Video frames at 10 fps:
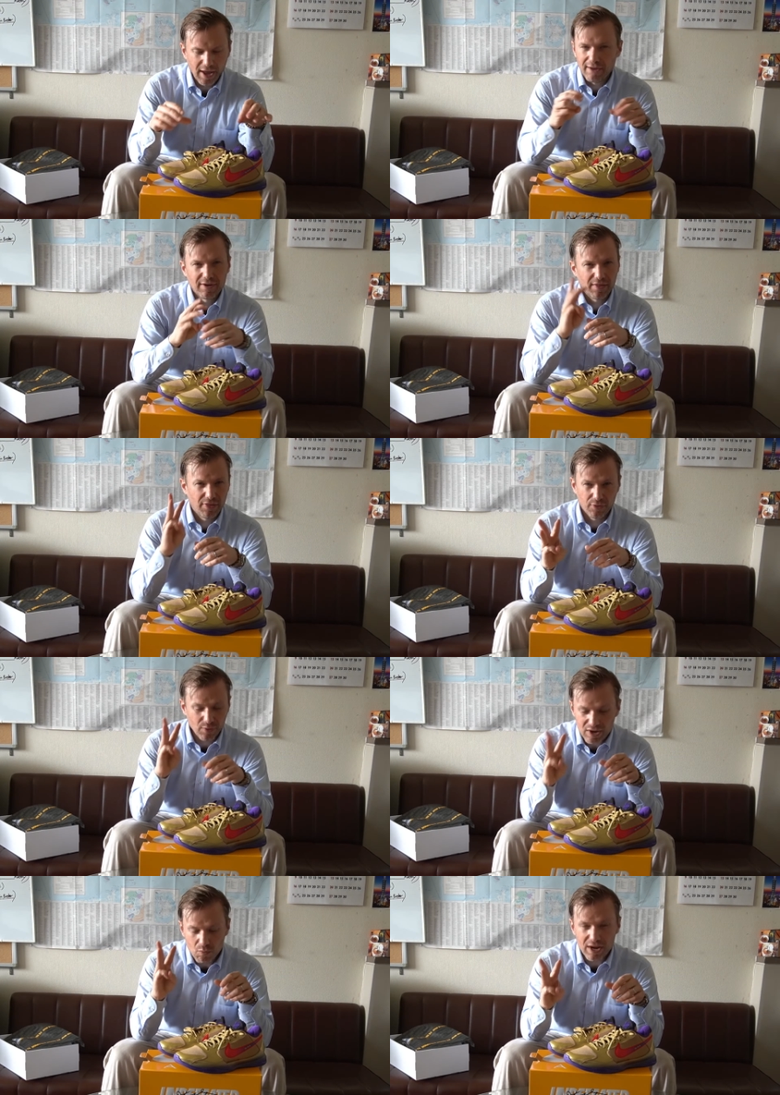I've got
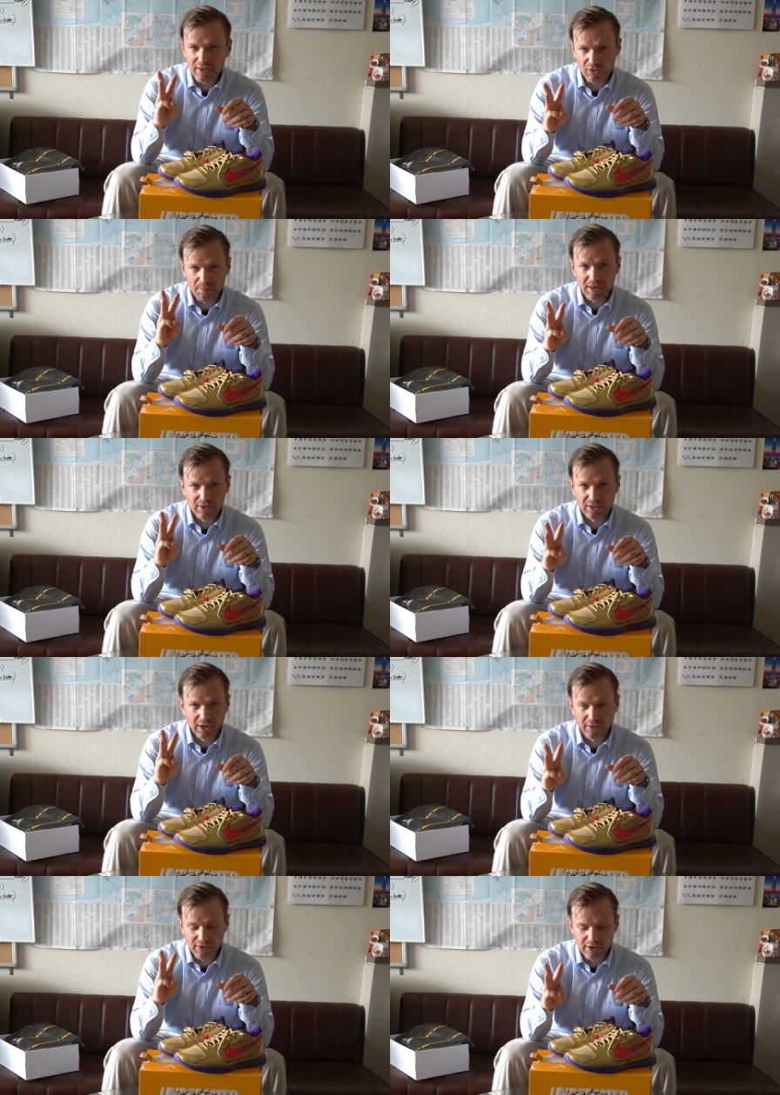3 wins
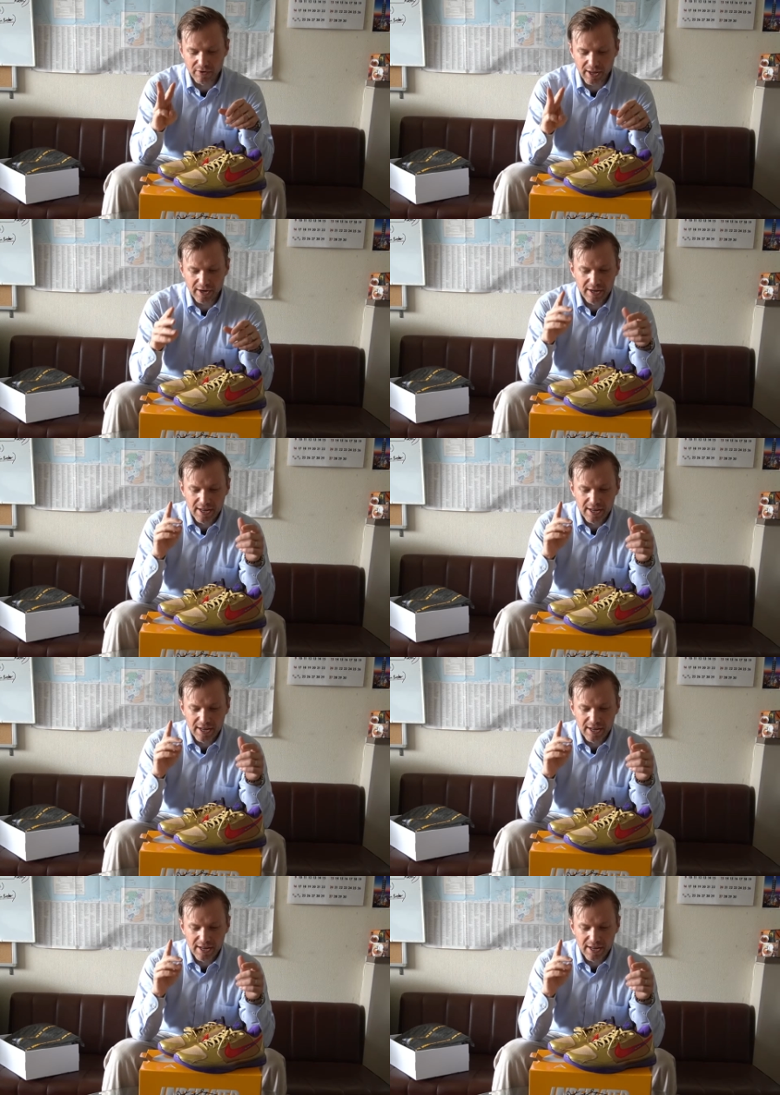basically on the internet,